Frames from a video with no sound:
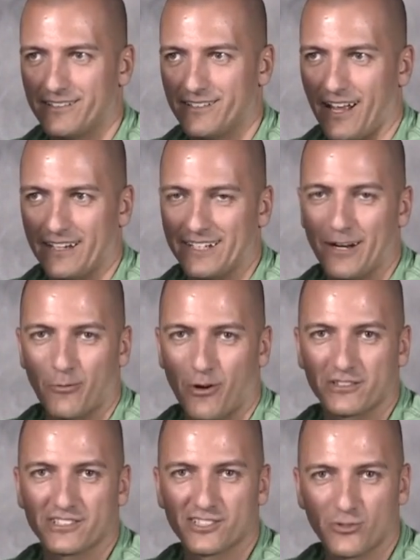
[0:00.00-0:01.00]
like
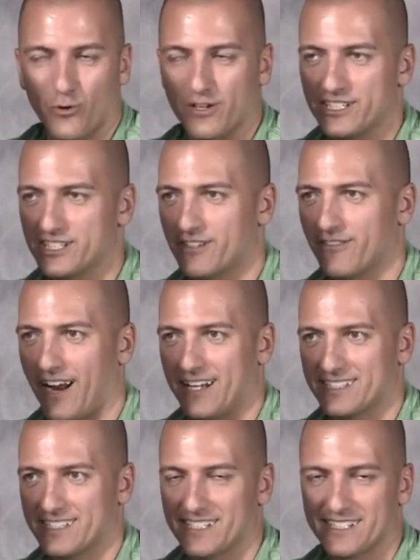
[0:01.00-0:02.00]
networked storage
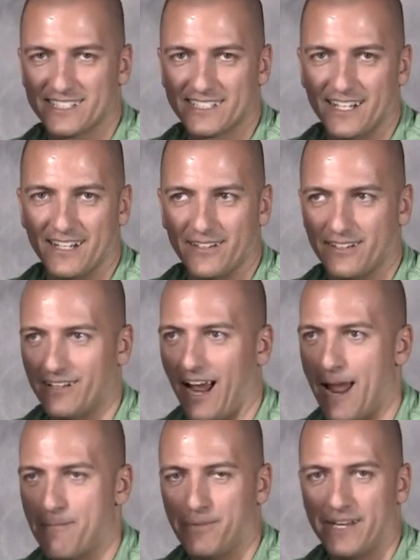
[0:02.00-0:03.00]
devices and
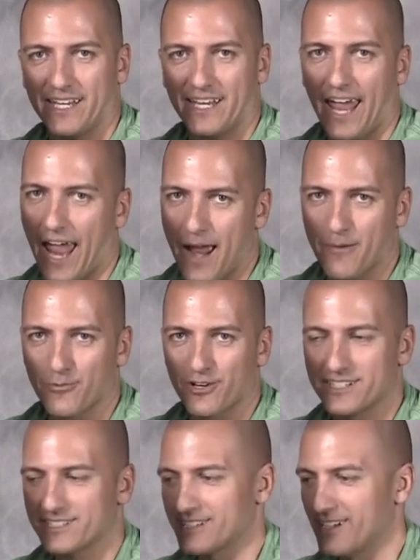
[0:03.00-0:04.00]
IP
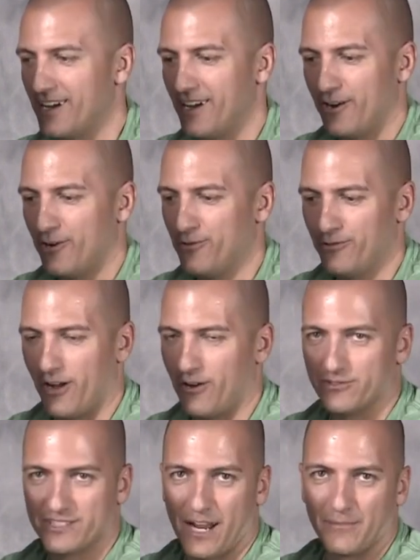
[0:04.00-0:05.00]
cameras. Who
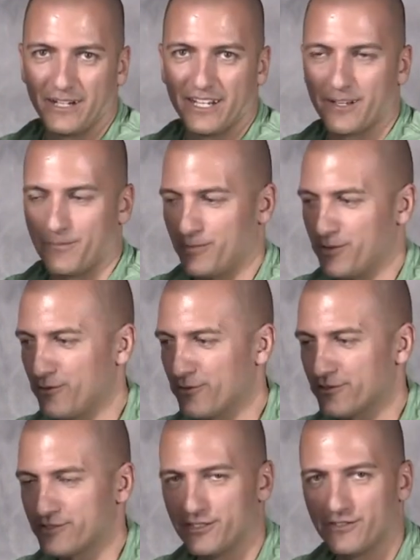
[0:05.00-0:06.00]
knows how many
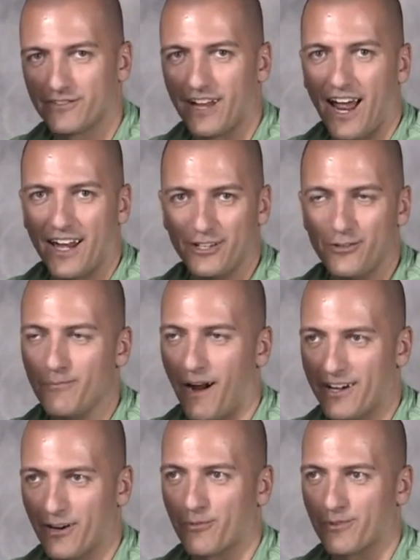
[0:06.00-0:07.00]
computers you've got? You
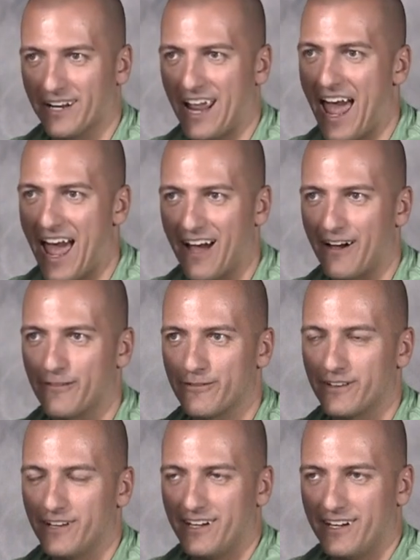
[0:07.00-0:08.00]
might already
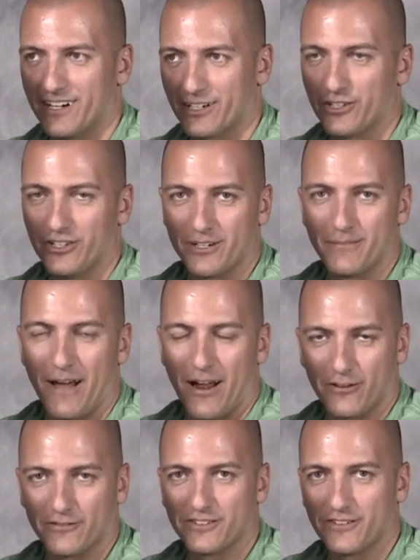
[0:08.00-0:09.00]
have a good
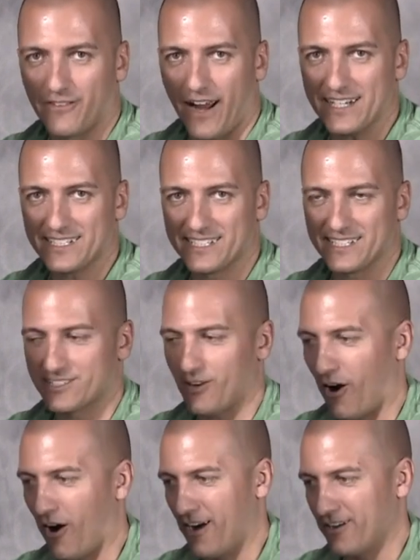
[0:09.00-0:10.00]
amount of devices
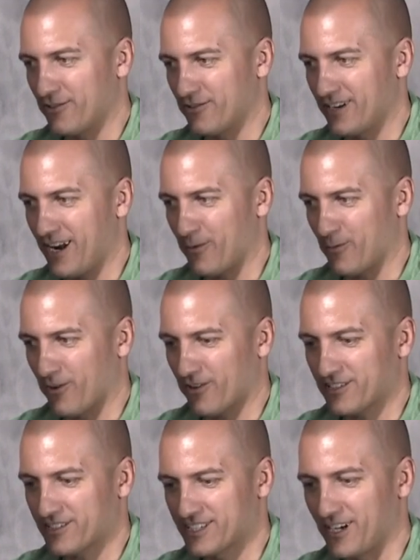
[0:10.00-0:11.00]
on your
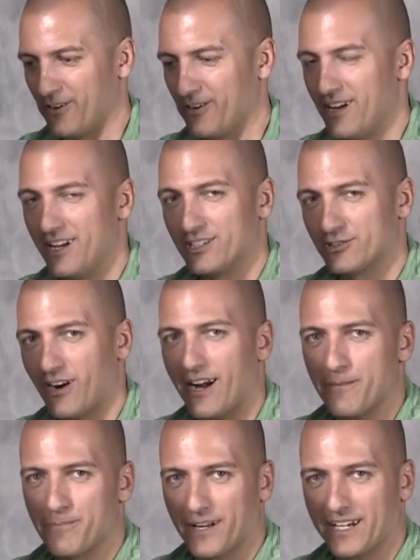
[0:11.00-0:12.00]
network. So try
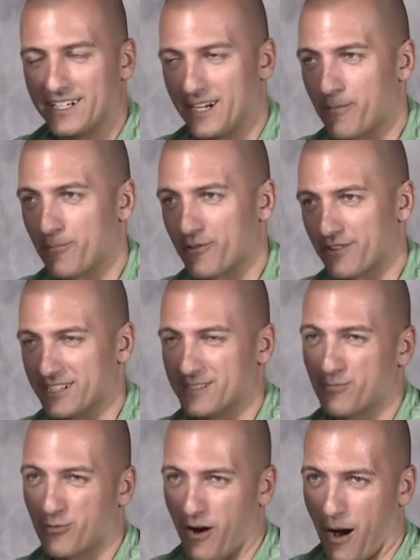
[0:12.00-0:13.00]
to pick a number that's
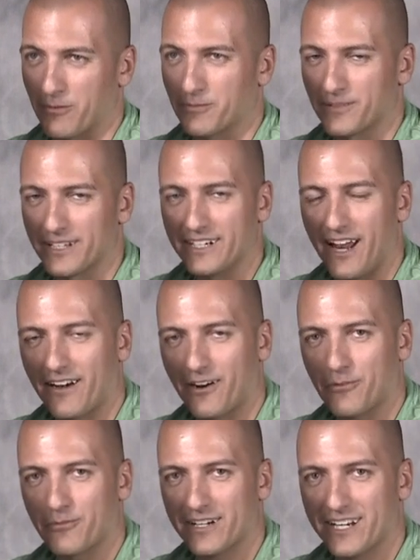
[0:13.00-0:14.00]
probably not
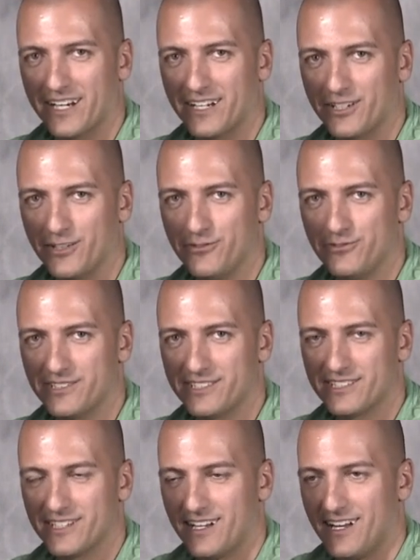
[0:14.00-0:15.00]
already in
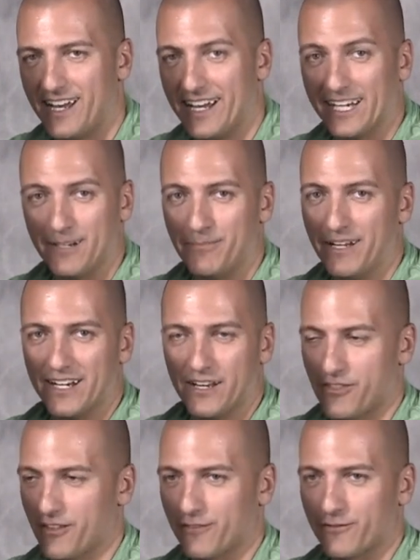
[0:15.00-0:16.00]
use. It can be
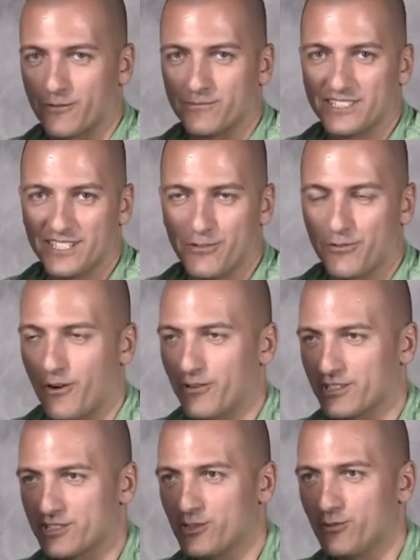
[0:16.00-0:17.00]
anything from 0
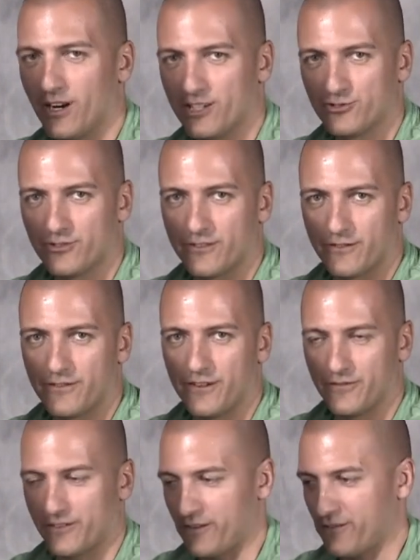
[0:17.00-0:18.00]
to
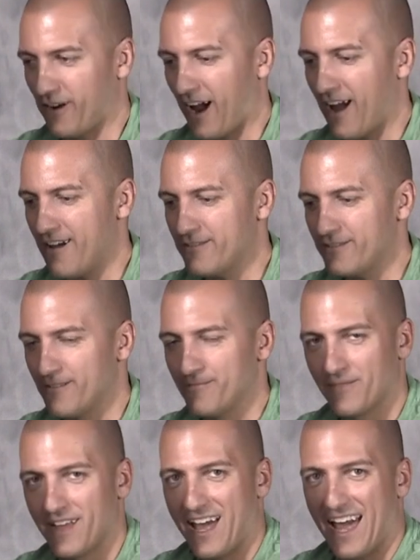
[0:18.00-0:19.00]
255.
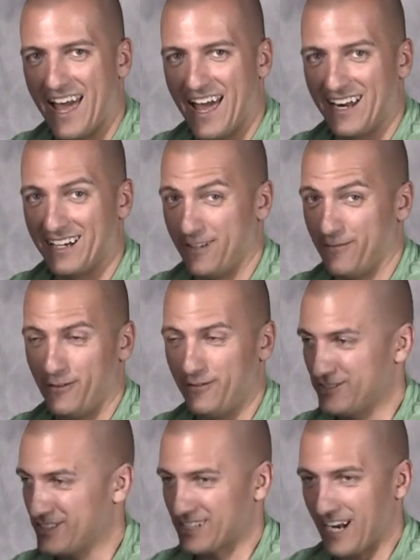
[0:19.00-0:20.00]
And if
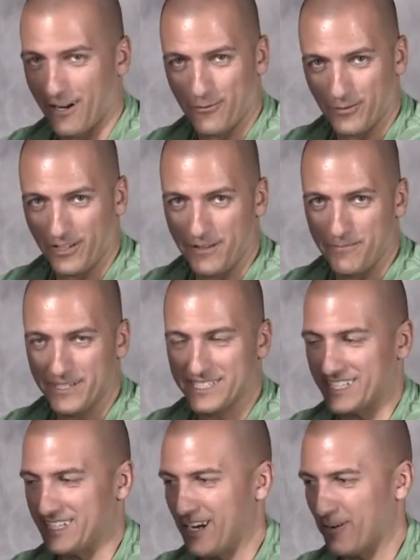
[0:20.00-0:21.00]
you've just got a really
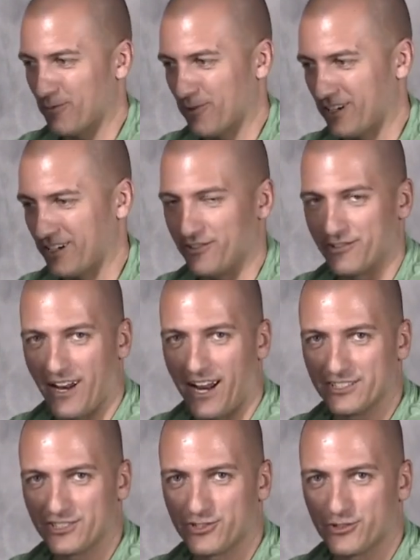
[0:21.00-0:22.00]
busy network and you're
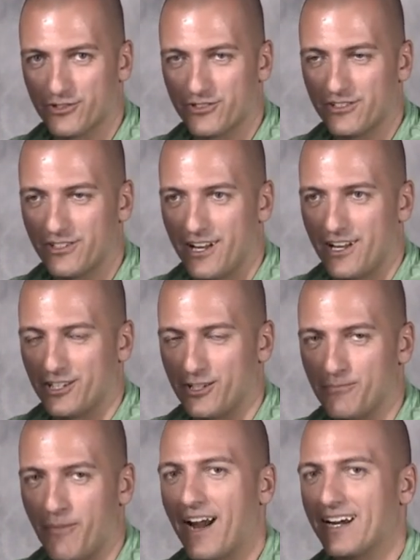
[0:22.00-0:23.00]
not sure,
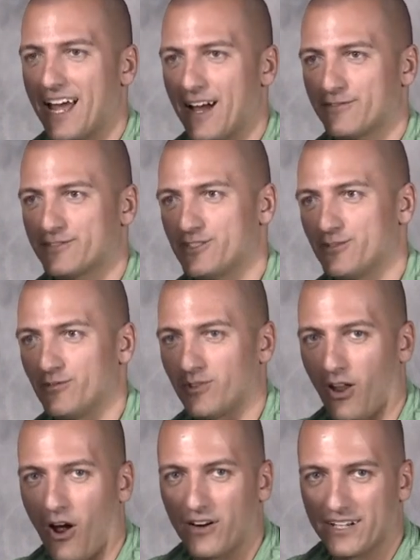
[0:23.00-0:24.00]
you might have to
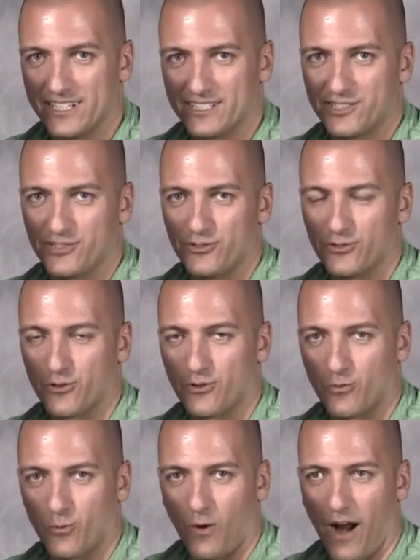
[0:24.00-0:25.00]
log into
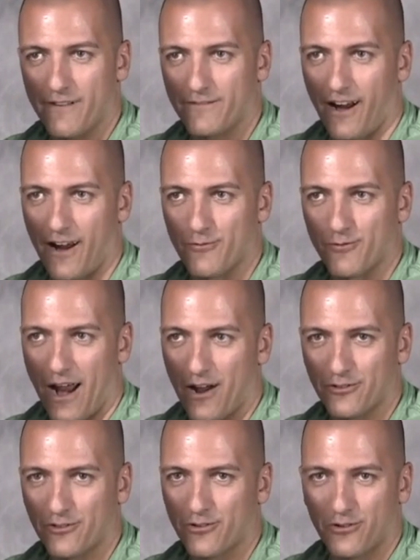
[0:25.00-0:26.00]
your Wi-Fi
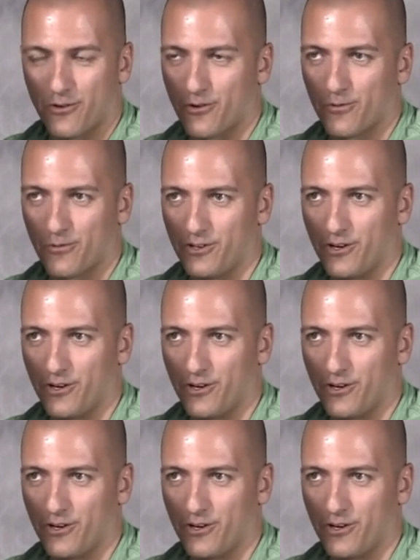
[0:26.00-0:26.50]
router or